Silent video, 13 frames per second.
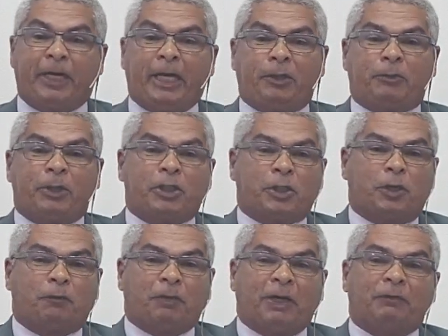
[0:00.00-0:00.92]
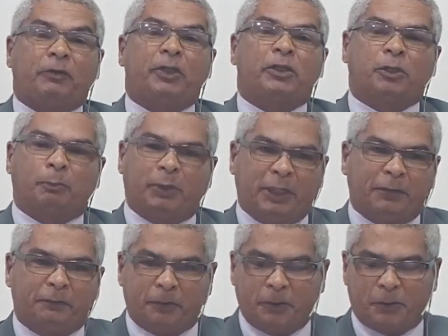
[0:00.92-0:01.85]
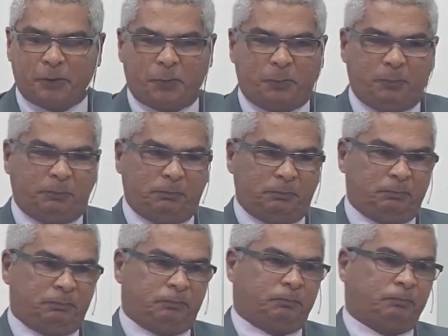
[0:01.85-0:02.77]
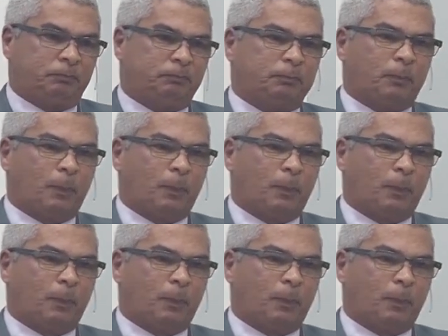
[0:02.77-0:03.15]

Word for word: what God had done on his behalf and to his benefit.